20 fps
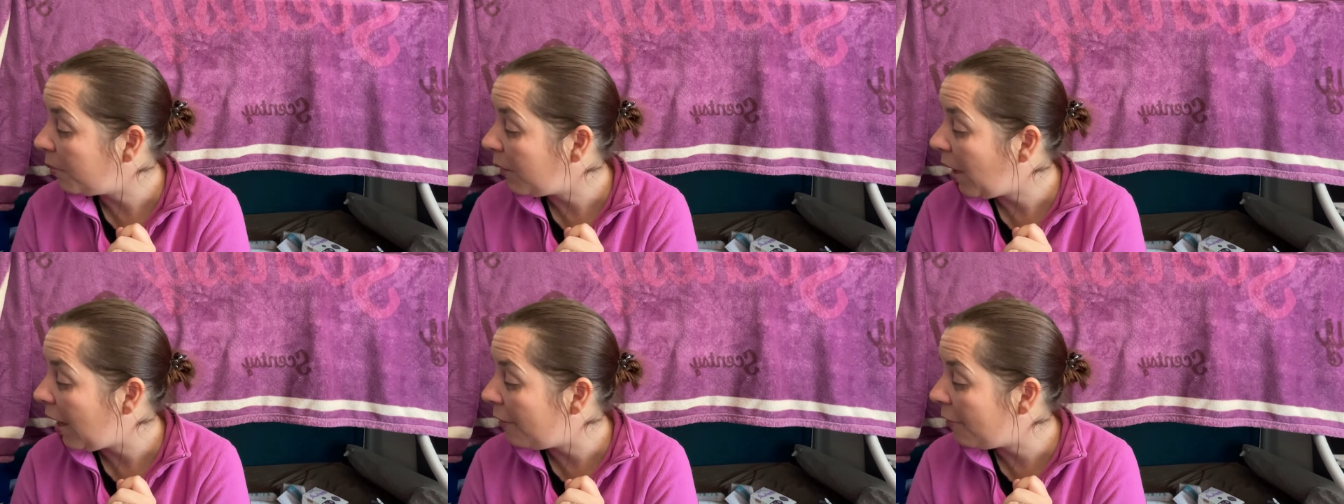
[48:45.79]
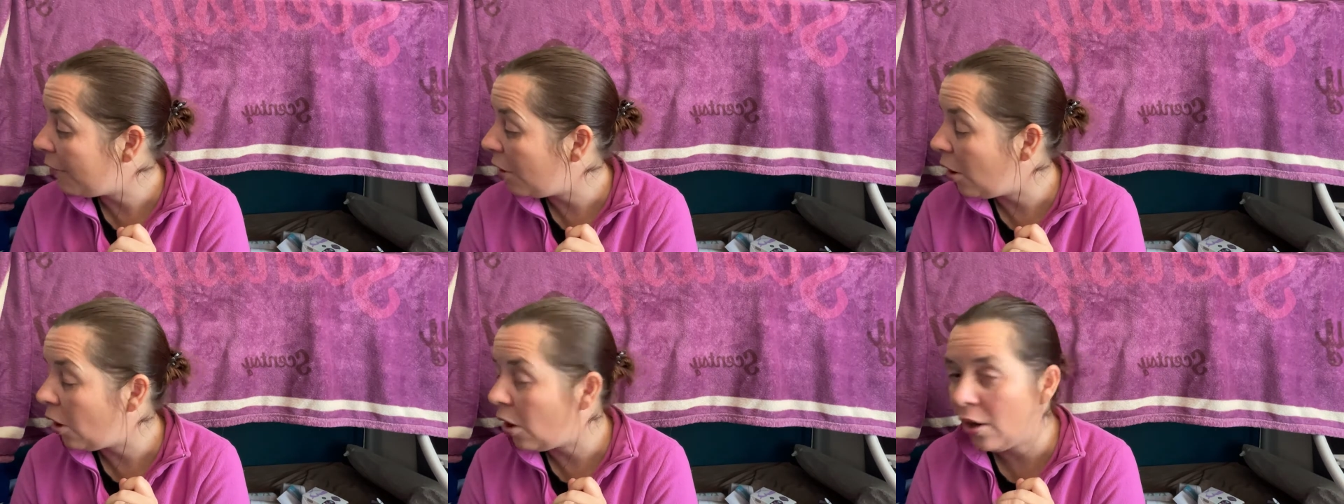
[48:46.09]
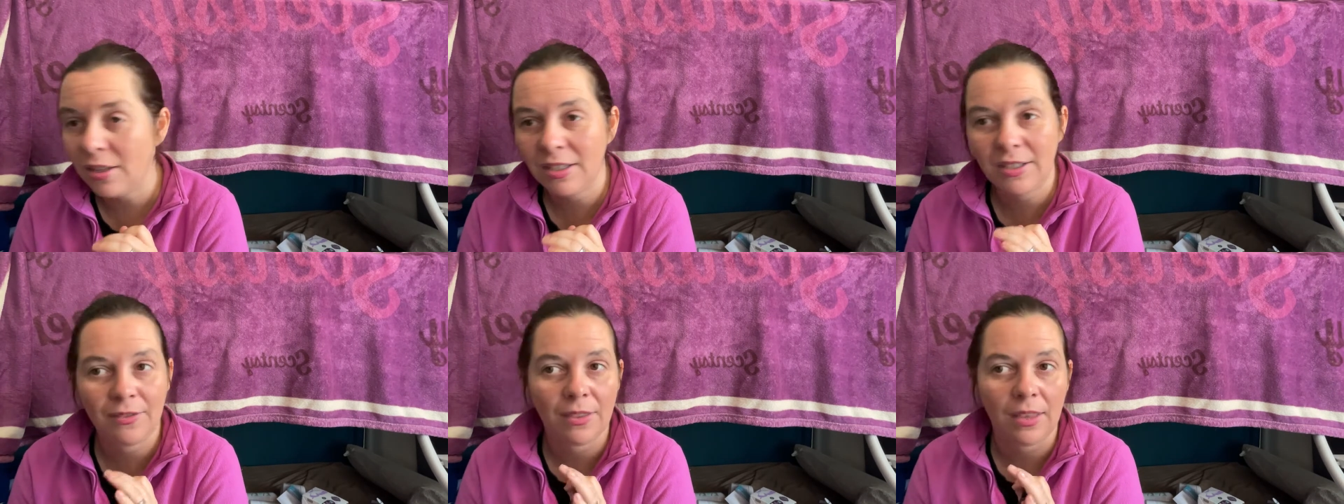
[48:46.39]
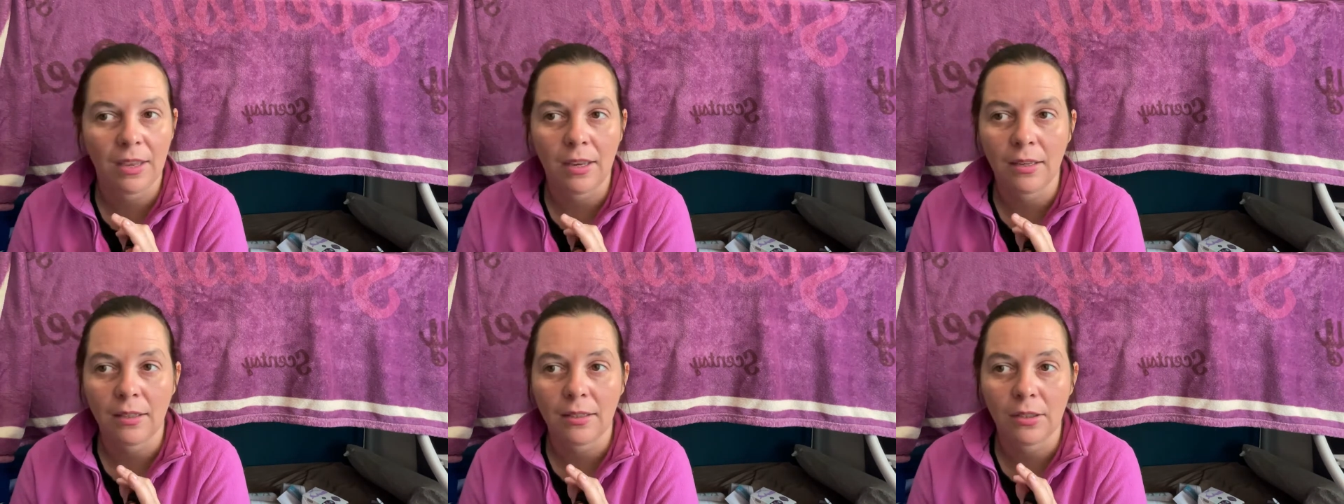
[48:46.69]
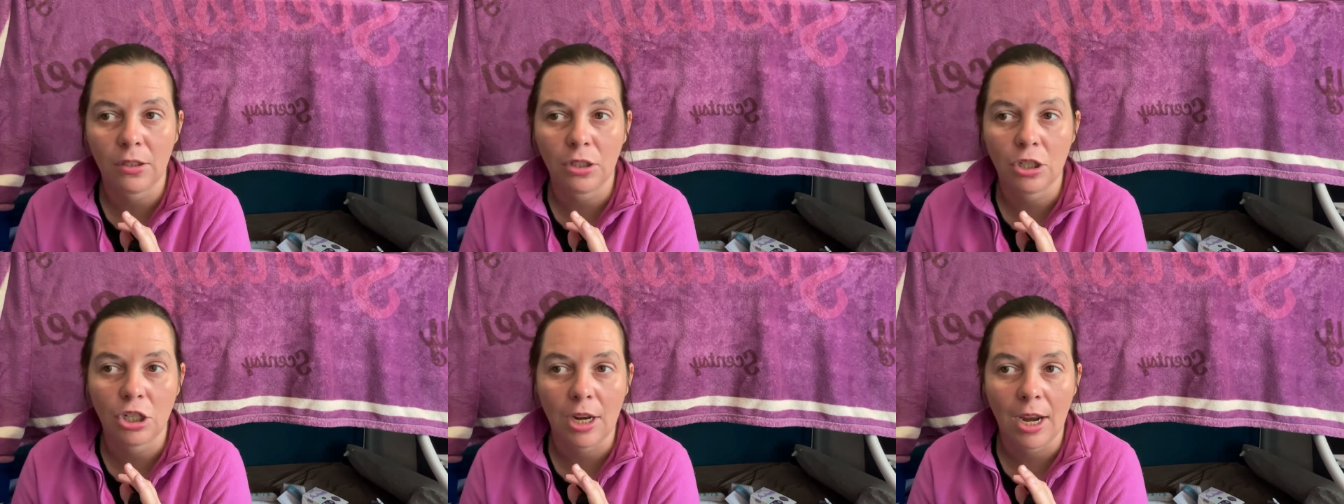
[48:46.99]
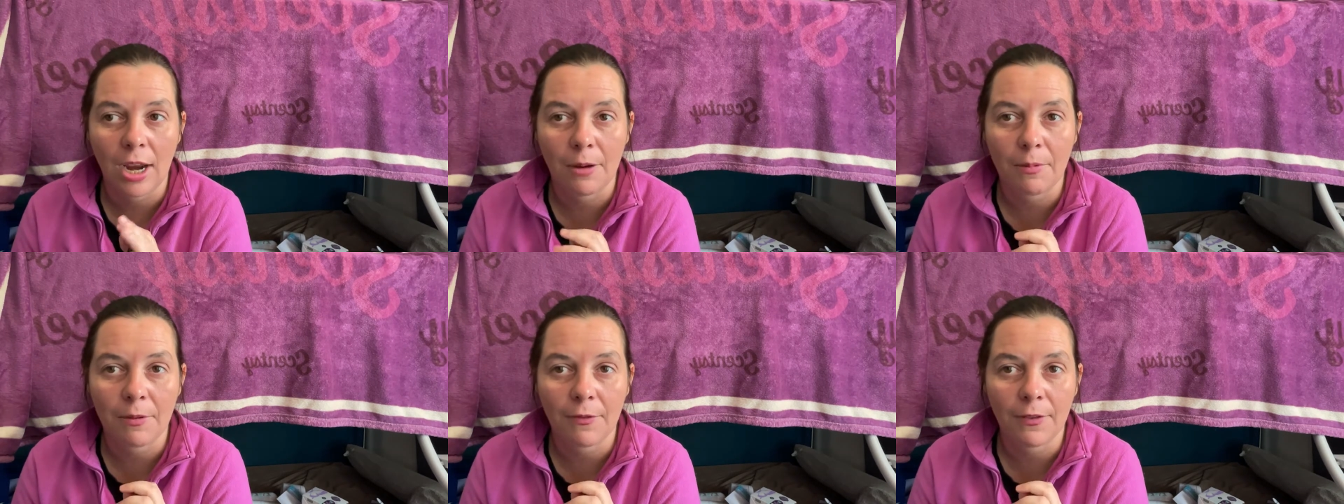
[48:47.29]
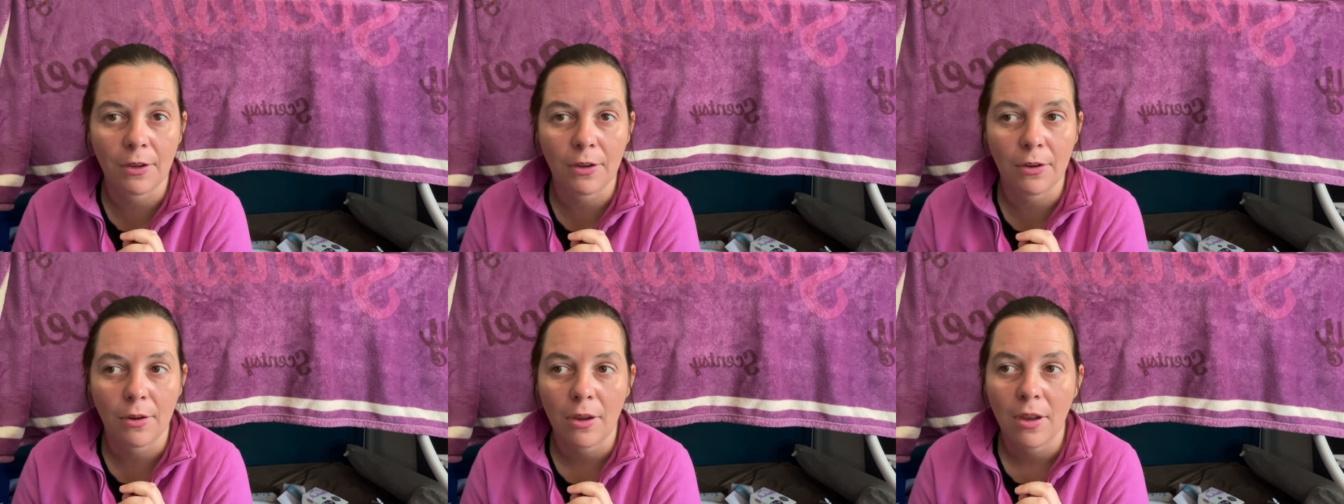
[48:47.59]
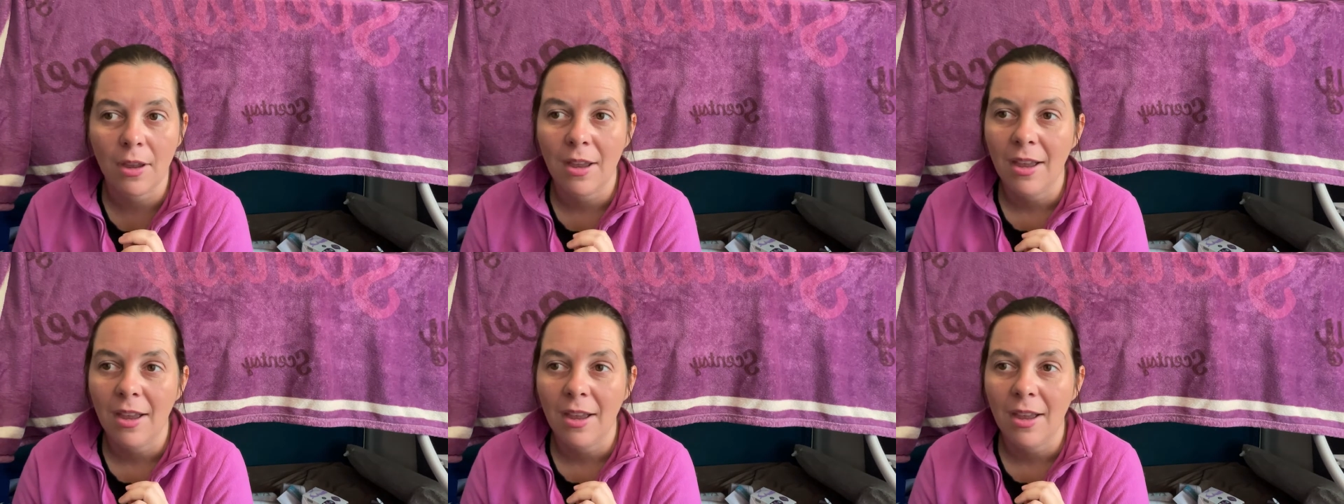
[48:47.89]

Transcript: I've got lots of things to share with you.